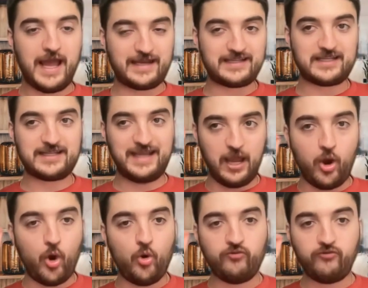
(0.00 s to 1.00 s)
and
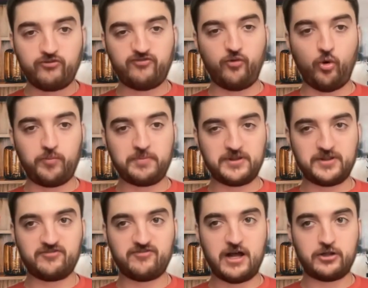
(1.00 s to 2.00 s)
get over 4
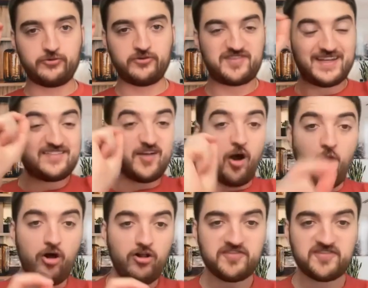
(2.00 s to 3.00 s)
million followers. It's
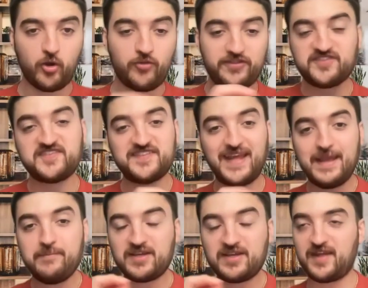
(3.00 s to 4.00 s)
also the
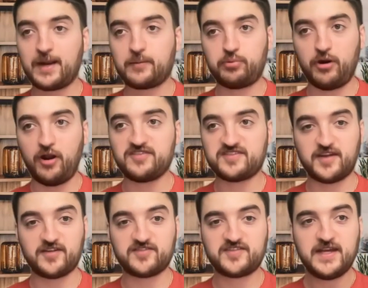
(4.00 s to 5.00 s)
same exact
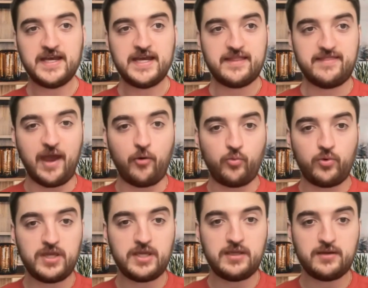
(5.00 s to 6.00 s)
process that
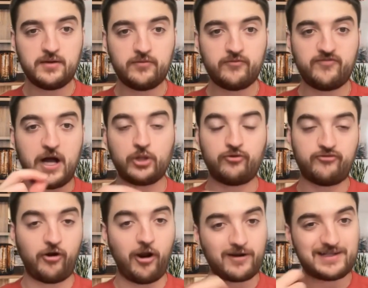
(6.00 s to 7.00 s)
we follow
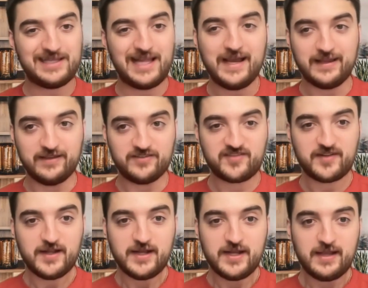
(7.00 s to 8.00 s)
for our
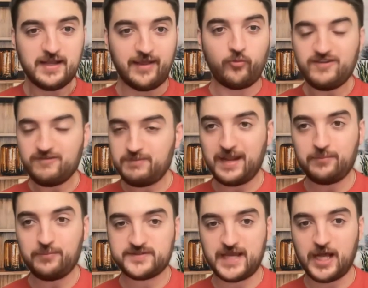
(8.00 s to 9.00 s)
clients that we've been
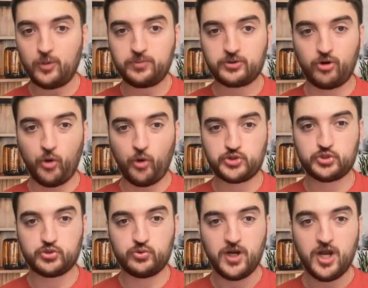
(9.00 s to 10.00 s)
able to help grow
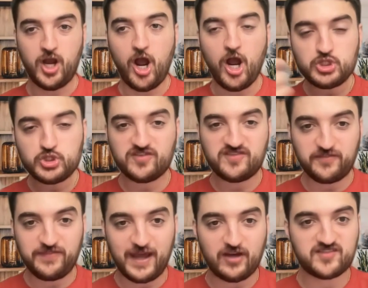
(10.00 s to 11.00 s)
to hundreds
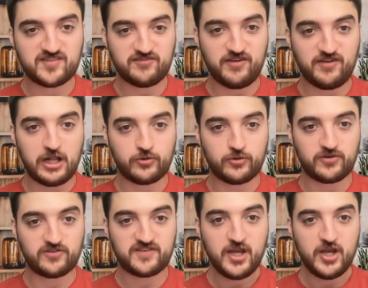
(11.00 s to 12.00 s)
of thousands of
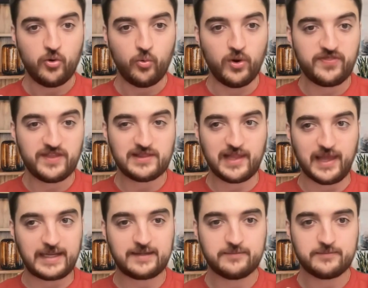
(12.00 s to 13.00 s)
followers within
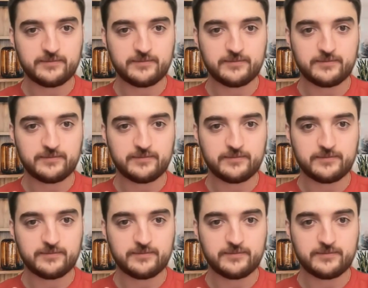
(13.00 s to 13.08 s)
like